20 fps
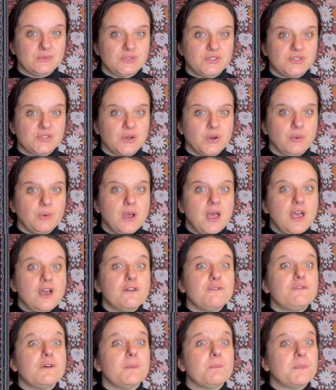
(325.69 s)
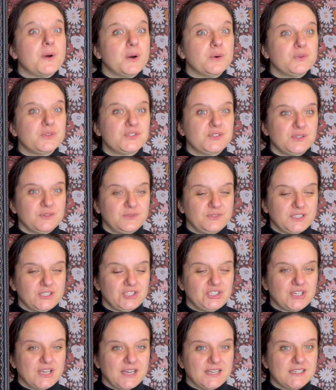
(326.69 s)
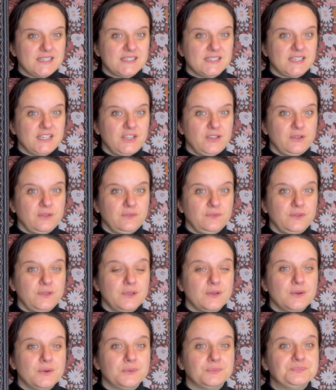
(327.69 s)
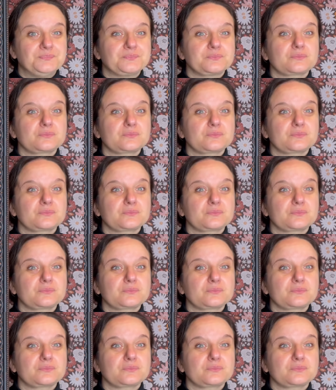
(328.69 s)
So for most of the charts, if you